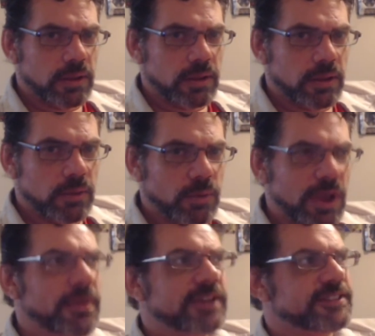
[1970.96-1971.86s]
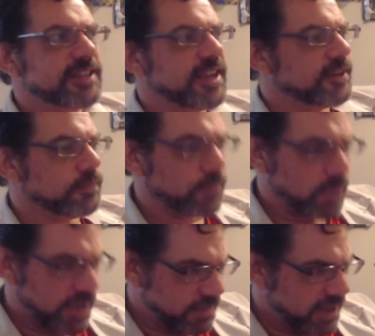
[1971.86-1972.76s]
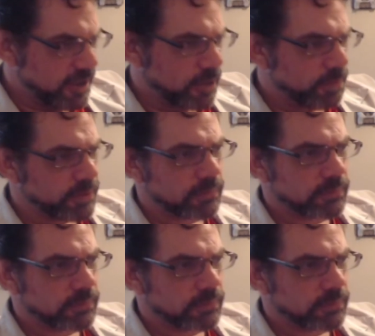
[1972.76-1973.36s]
Why am I standing? Why am I helping?